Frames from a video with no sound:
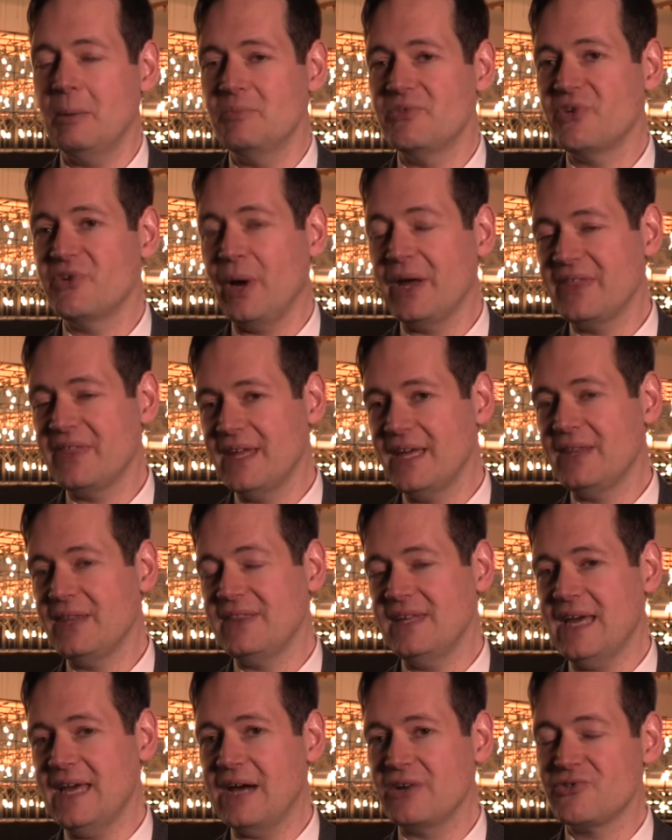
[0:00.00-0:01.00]
So I think
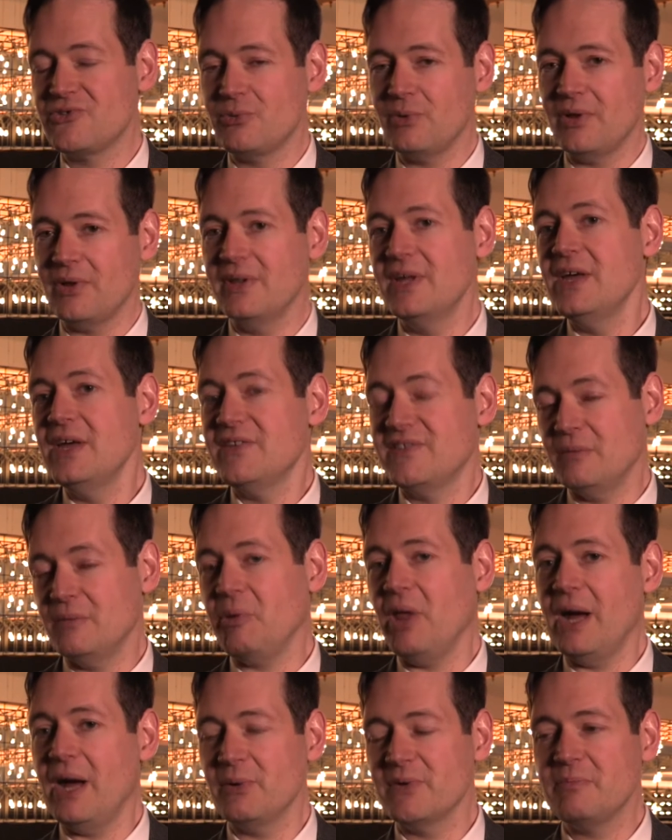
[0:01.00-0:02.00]
the actual
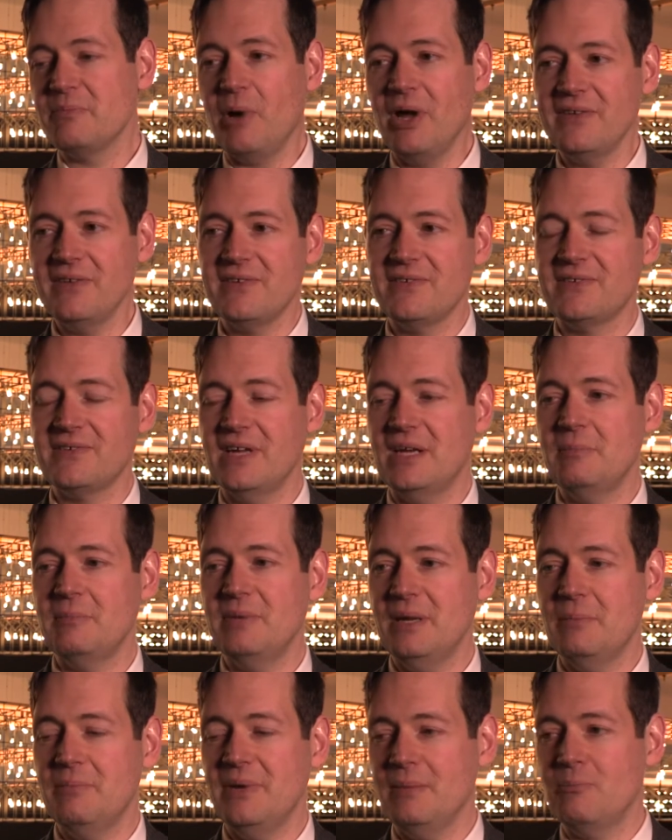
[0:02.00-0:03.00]
supply response is going to
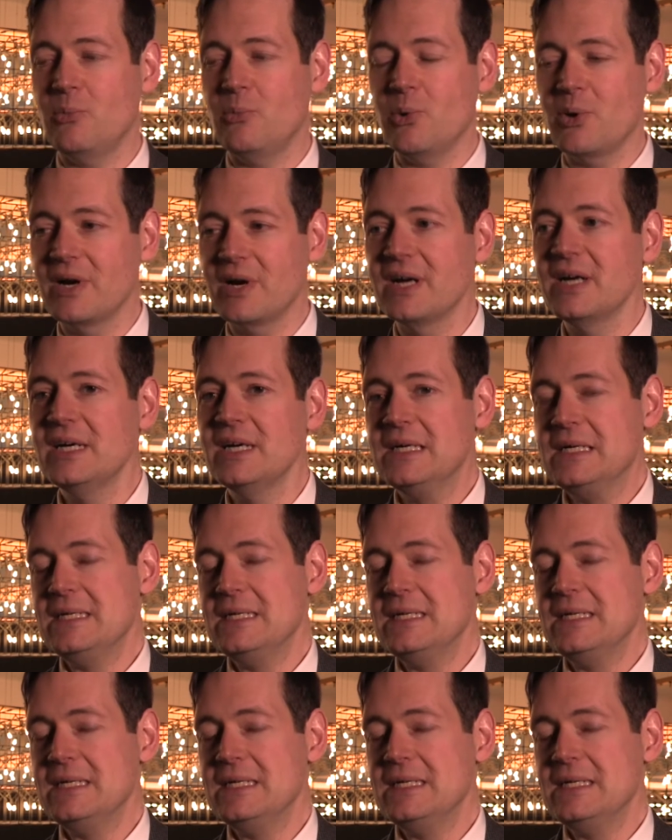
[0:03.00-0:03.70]
be a bit more